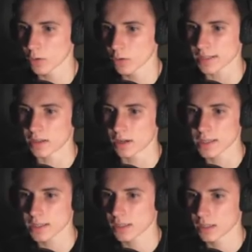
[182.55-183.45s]
That's
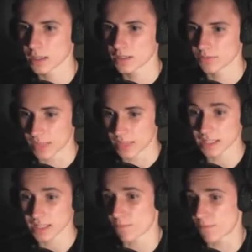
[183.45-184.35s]
nice.
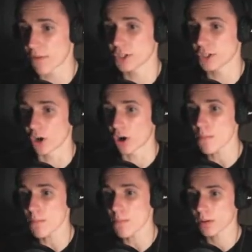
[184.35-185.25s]
That's very
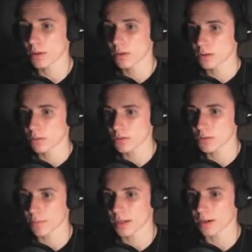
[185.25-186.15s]
sharp. What's
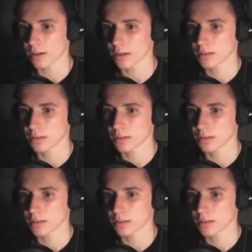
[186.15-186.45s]
up there?